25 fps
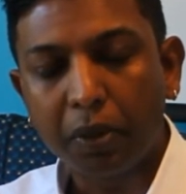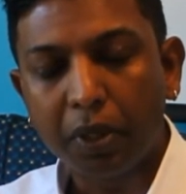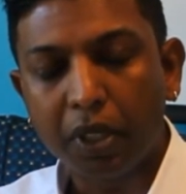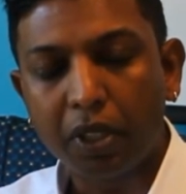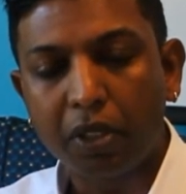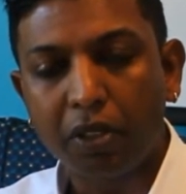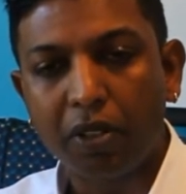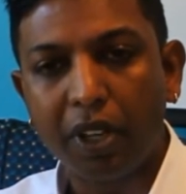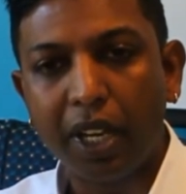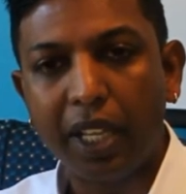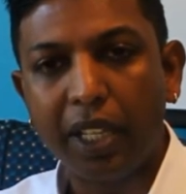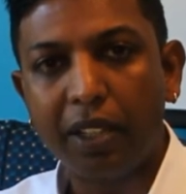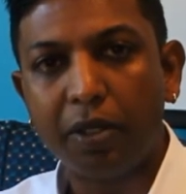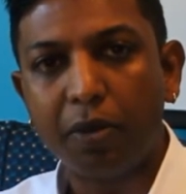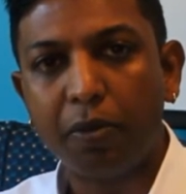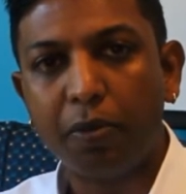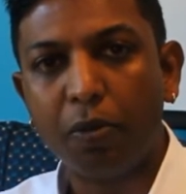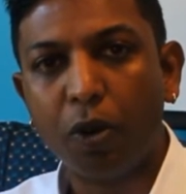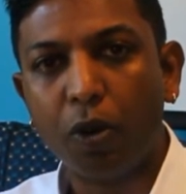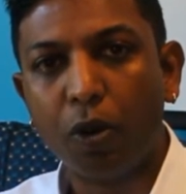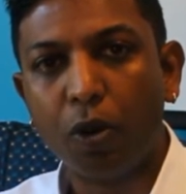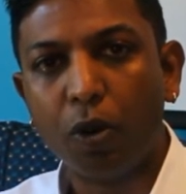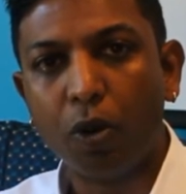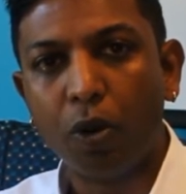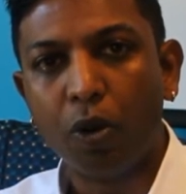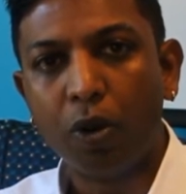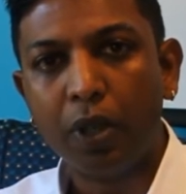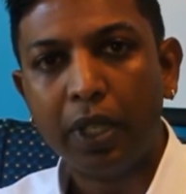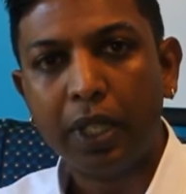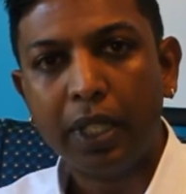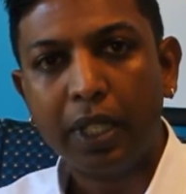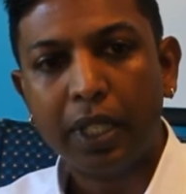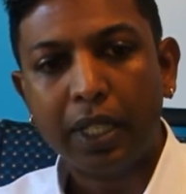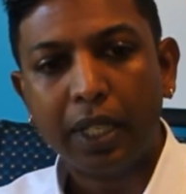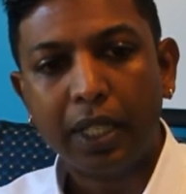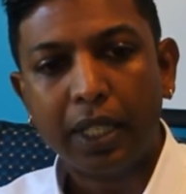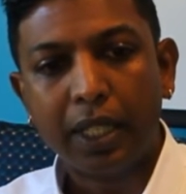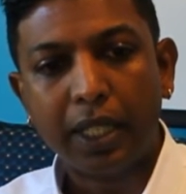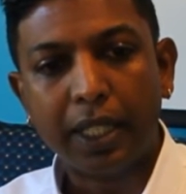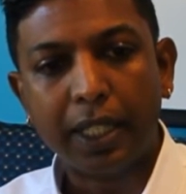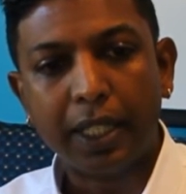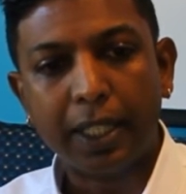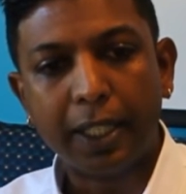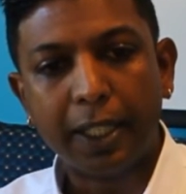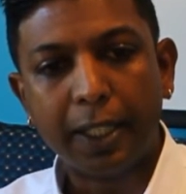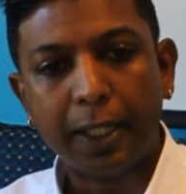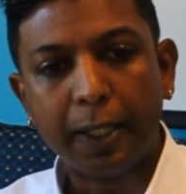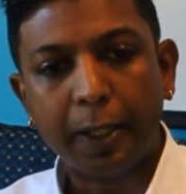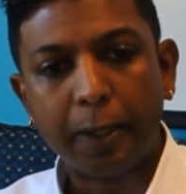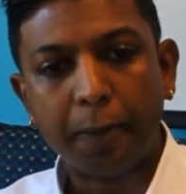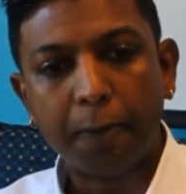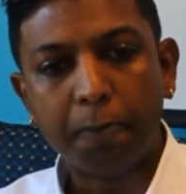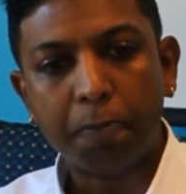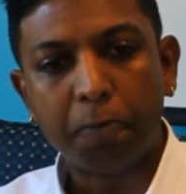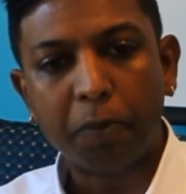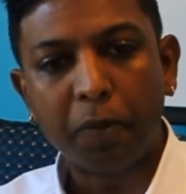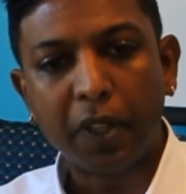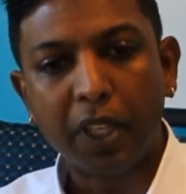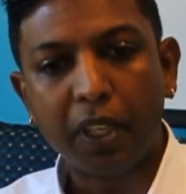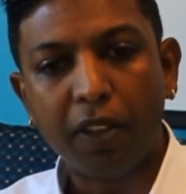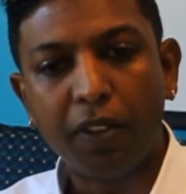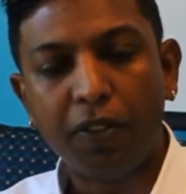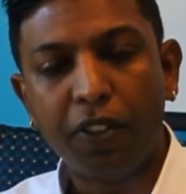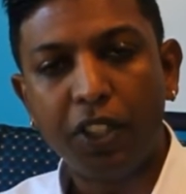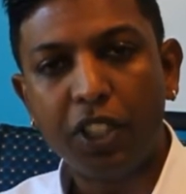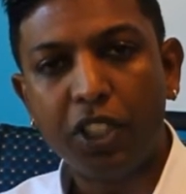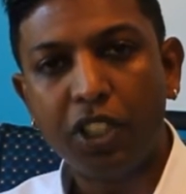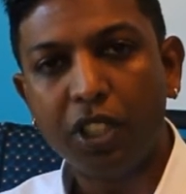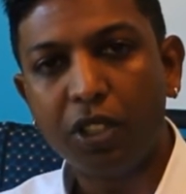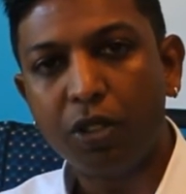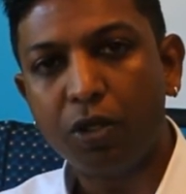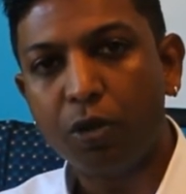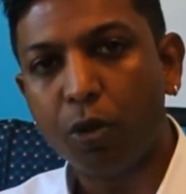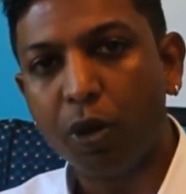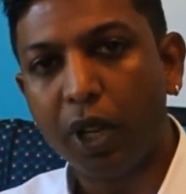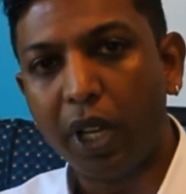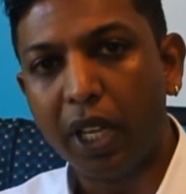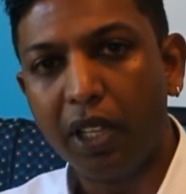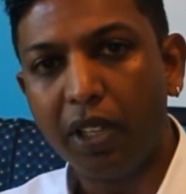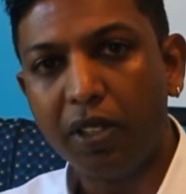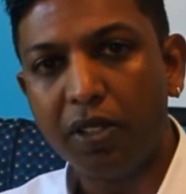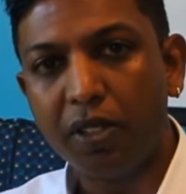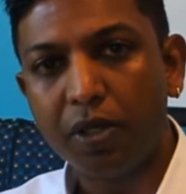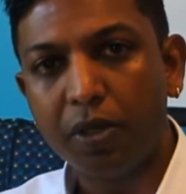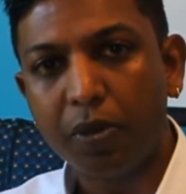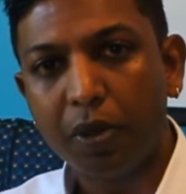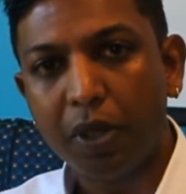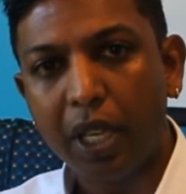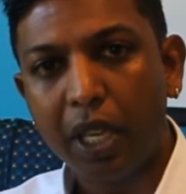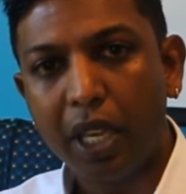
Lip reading: create more efficient ways